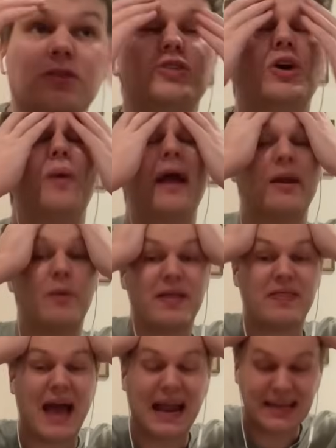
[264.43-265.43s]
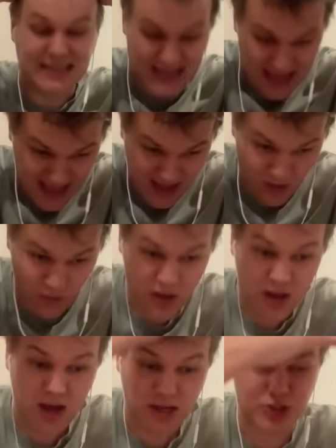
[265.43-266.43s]
So anyway, that is how
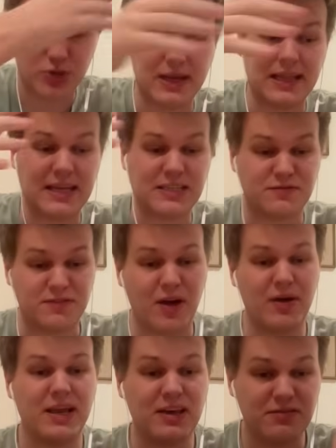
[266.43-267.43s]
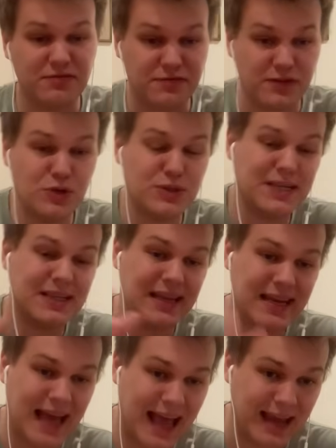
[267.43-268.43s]
Australia's very
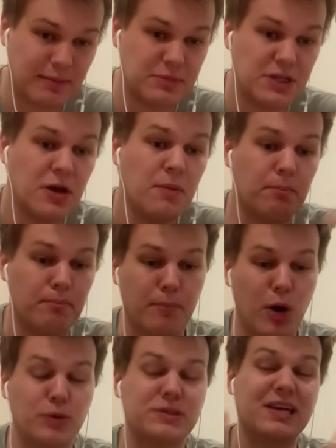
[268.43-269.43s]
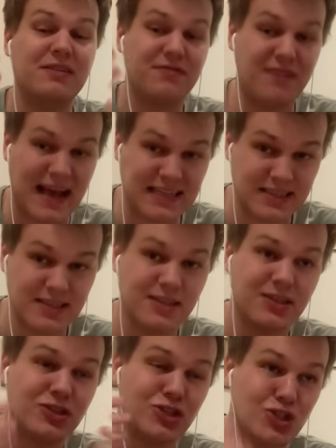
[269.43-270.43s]
confusingly named,
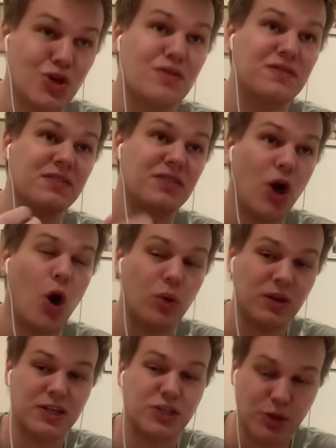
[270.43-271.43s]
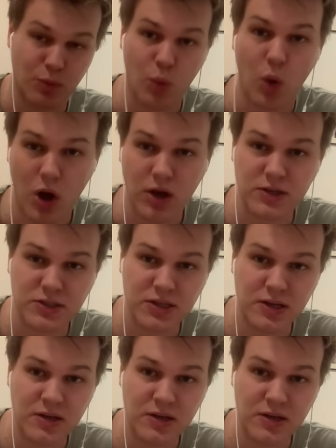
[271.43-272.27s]
multifaceted conservative coalition works.